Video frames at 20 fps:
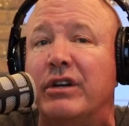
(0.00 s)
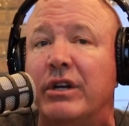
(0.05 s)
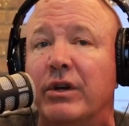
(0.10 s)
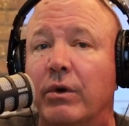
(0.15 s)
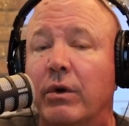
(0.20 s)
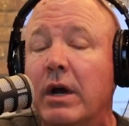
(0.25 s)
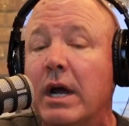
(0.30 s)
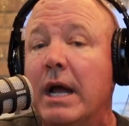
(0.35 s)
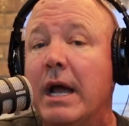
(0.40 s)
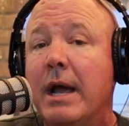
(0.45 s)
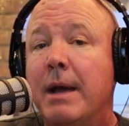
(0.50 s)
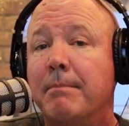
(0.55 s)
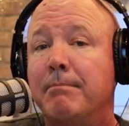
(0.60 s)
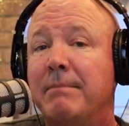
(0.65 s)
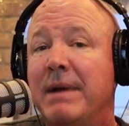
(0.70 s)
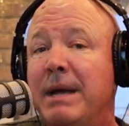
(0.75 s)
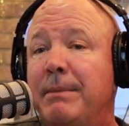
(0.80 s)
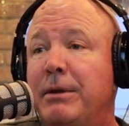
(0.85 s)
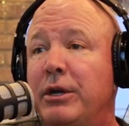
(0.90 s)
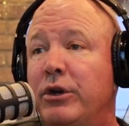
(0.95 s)
you.
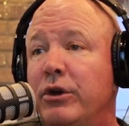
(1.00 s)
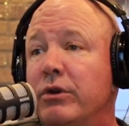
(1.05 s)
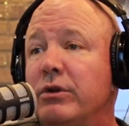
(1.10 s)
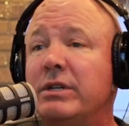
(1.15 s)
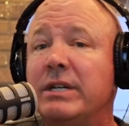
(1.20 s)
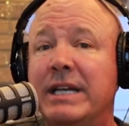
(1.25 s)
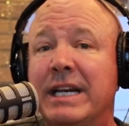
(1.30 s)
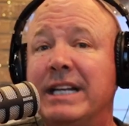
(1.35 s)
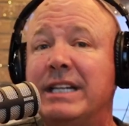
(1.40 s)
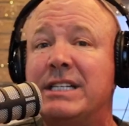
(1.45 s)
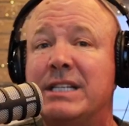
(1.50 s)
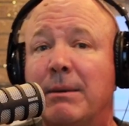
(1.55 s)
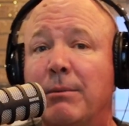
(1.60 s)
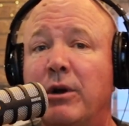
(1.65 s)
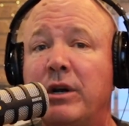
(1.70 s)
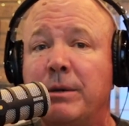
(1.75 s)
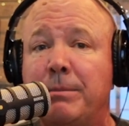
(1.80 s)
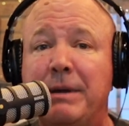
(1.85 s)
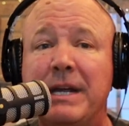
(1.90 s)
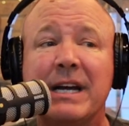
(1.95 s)
Maybe you need
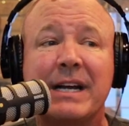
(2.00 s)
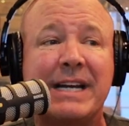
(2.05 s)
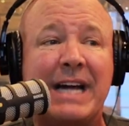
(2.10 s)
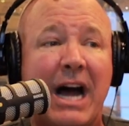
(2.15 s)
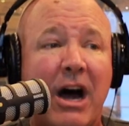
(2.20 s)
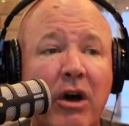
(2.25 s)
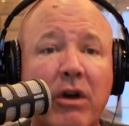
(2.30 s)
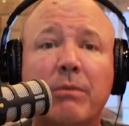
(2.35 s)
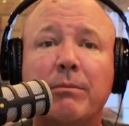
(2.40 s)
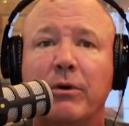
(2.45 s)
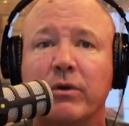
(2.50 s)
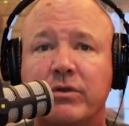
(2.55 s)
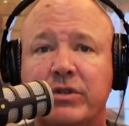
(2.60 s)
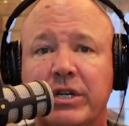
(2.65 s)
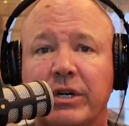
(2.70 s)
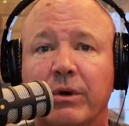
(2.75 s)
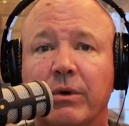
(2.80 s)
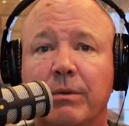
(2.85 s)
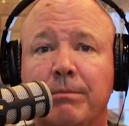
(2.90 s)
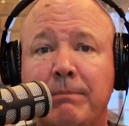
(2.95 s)
someone to be accountable
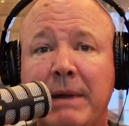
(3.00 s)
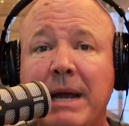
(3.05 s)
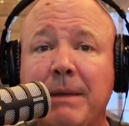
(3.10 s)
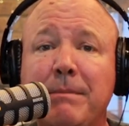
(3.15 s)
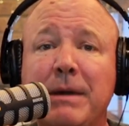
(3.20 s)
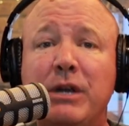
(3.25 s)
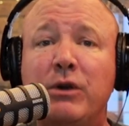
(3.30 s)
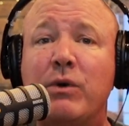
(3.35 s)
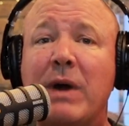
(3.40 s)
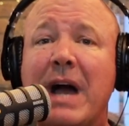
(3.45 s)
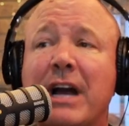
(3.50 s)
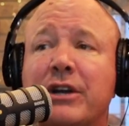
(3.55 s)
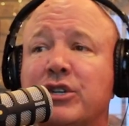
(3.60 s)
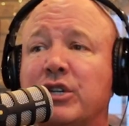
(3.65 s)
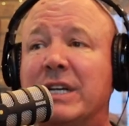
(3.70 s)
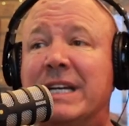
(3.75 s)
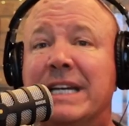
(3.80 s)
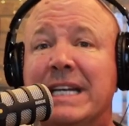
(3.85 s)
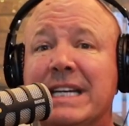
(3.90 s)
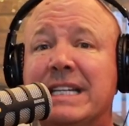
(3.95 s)
to. Maybe you
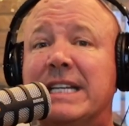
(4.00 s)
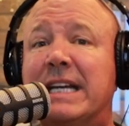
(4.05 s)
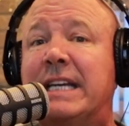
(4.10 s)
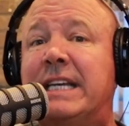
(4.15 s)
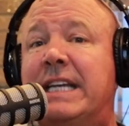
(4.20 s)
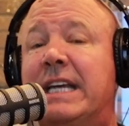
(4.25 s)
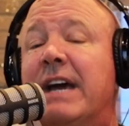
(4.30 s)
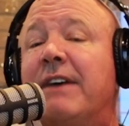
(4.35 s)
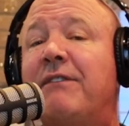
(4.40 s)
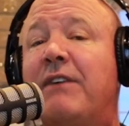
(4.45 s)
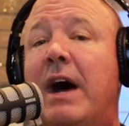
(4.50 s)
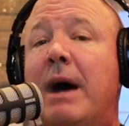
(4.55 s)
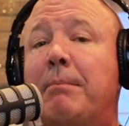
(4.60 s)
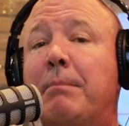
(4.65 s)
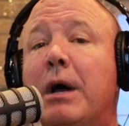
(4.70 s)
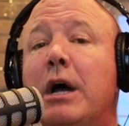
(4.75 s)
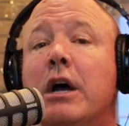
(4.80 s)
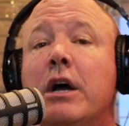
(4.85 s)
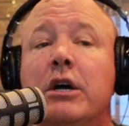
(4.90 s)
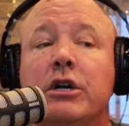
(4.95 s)
actually need to give
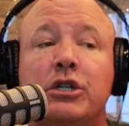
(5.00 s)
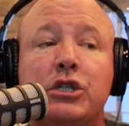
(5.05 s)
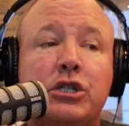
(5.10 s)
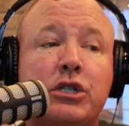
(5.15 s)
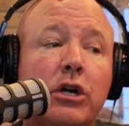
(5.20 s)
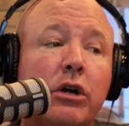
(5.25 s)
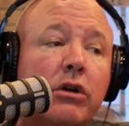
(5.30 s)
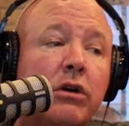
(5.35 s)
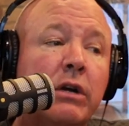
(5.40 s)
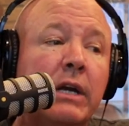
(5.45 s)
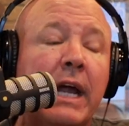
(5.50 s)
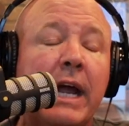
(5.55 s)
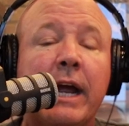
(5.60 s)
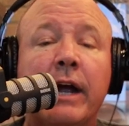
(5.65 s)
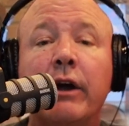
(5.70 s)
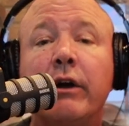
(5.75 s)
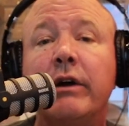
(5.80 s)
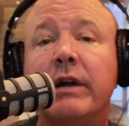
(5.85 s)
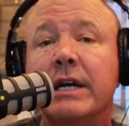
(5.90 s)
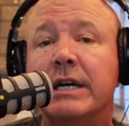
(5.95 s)
up certain
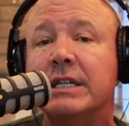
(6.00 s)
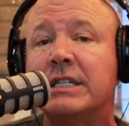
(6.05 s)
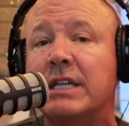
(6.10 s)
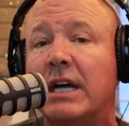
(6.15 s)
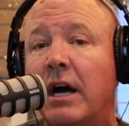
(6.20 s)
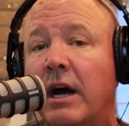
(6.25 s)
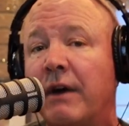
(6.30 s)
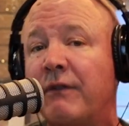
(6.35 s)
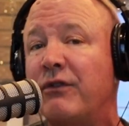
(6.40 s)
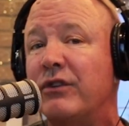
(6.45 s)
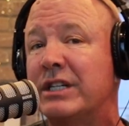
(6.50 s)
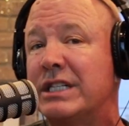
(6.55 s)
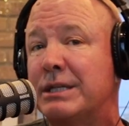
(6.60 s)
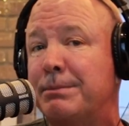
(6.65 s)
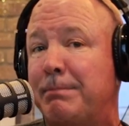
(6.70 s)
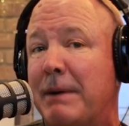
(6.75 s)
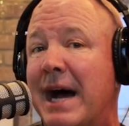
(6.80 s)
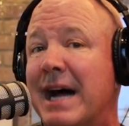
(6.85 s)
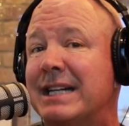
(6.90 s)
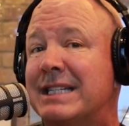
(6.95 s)
areas of
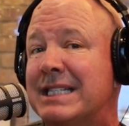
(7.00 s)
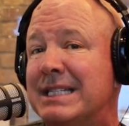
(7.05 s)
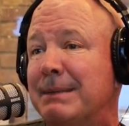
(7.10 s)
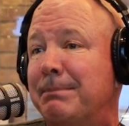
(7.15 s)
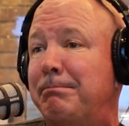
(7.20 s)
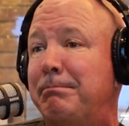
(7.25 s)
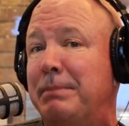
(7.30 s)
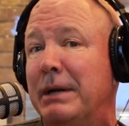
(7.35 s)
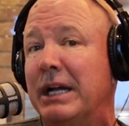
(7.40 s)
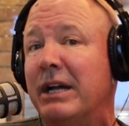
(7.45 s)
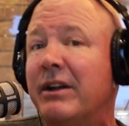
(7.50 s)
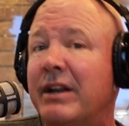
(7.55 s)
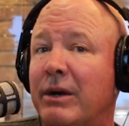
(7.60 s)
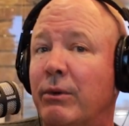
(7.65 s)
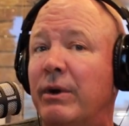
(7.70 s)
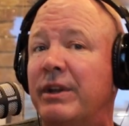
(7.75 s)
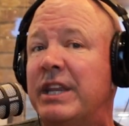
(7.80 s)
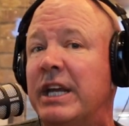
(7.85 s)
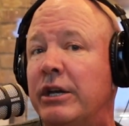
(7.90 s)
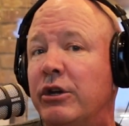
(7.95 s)
responsibility
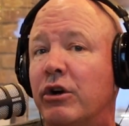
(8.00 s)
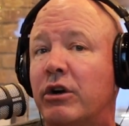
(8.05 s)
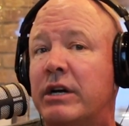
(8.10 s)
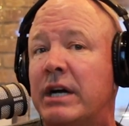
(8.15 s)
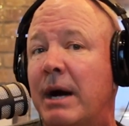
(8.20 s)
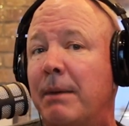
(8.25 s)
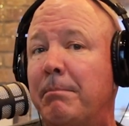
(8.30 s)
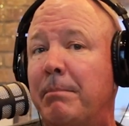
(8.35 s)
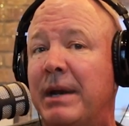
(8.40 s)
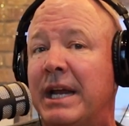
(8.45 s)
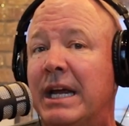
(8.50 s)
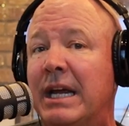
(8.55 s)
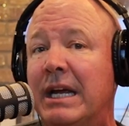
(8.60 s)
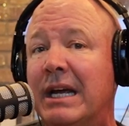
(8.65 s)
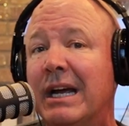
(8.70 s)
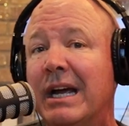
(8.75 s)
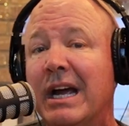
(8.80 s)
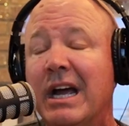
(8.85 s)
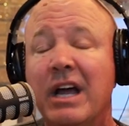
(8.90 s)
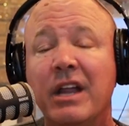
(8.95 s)
within your company
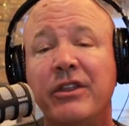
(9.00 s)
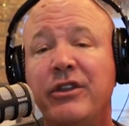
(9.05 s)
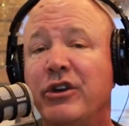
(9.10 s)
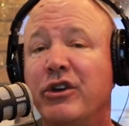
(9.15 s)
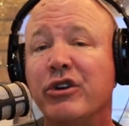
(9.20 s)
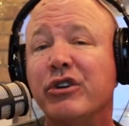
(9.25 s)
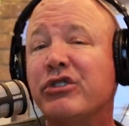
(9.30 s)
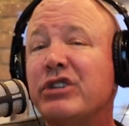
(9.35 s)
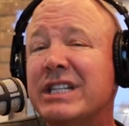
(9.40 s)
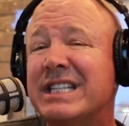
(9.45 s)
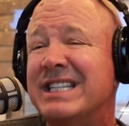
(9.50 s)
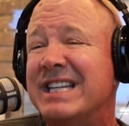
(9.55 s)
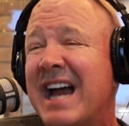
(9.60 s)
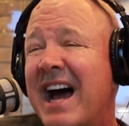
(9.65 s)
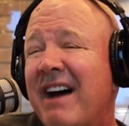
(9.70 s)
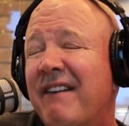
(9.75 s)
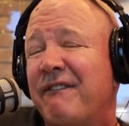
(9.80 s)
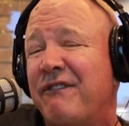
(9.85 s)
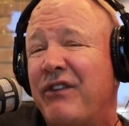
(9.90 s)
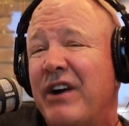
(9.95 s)
that you're just
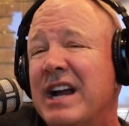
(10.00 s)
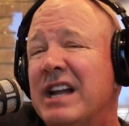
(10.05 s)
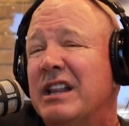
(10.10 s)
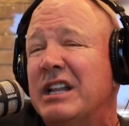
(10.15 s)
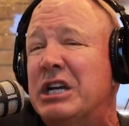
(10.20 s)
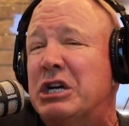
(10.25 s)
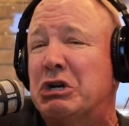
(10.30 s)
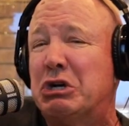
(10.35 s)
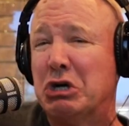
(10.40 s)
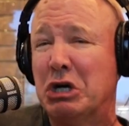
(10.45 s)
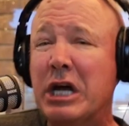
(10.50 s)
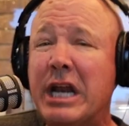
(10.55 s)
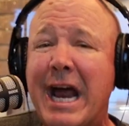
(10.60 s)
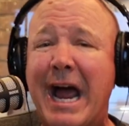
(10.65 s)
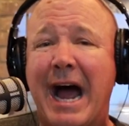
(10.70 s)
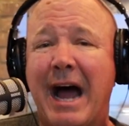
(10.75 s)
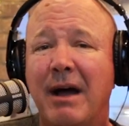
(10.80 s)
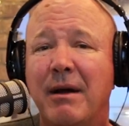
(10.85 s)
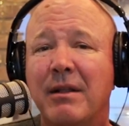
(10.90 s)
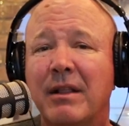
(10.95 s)
not, frankly, good
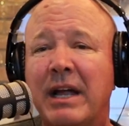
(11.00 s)
at.